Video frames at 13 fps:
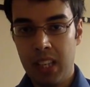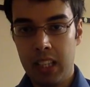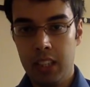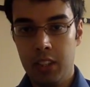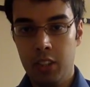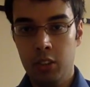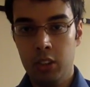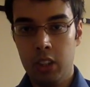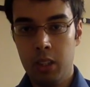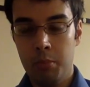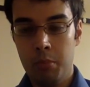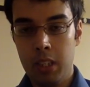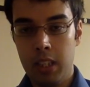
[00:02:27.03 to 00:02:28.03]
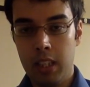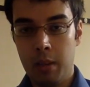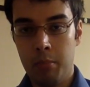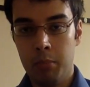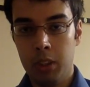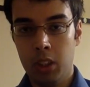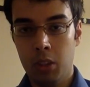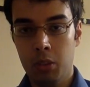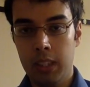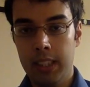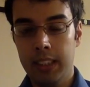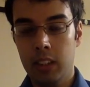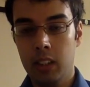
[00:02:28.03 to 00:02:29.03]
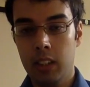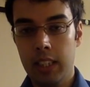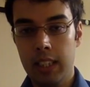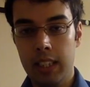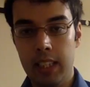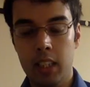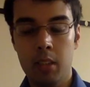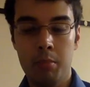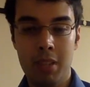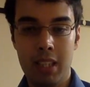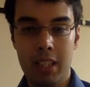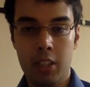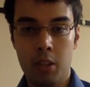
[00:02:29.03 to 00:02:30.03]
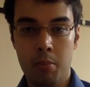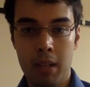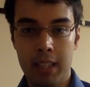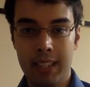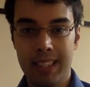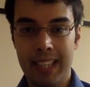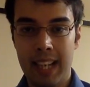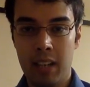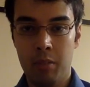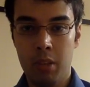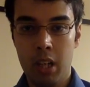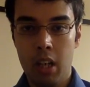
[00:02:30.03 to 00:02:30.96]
can usually be sold instantly, and it can be in your bank account